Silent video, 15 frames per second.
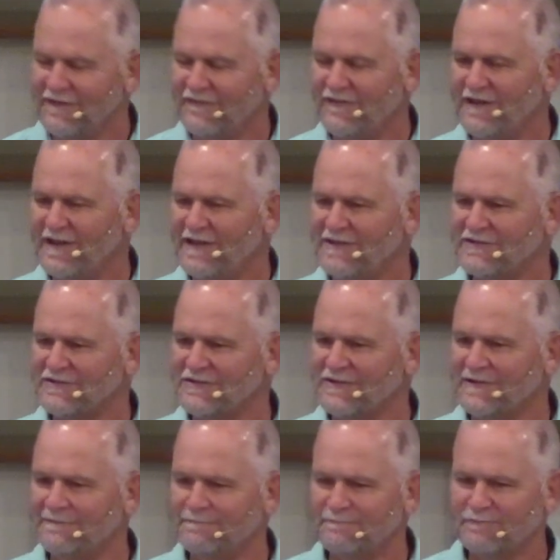face and
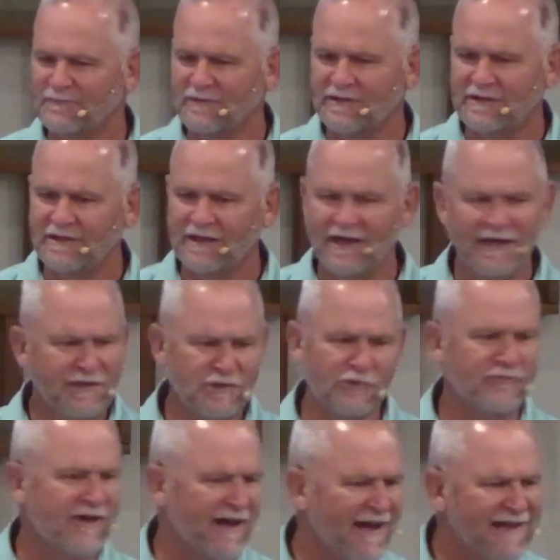said, I know
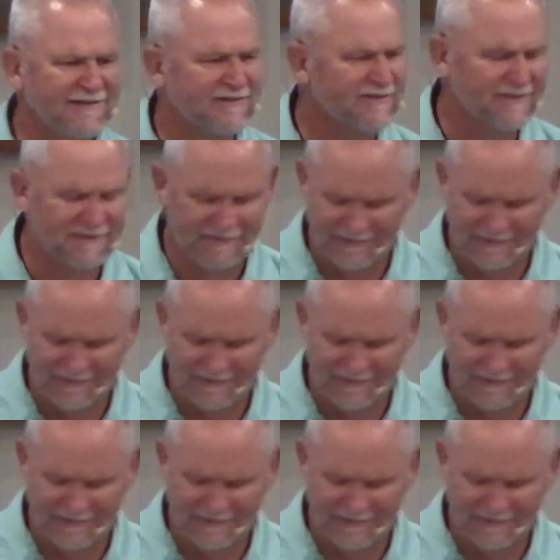that.